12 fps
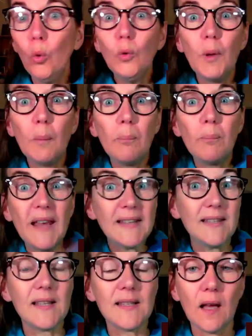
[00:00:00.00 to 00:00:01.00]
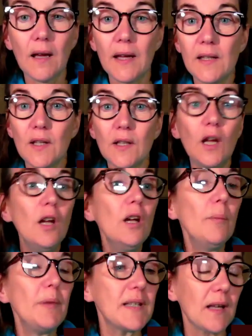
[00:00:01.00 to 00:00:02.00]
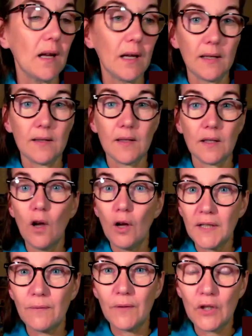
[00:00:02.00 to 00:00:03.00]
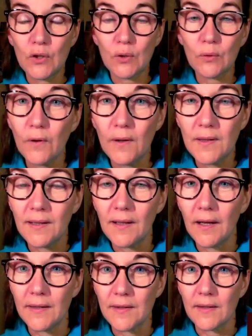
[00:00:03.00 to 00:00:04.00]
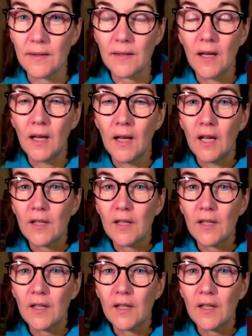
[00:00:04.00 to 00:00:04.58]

all the pesticides and herbicides and artificial fertilizers.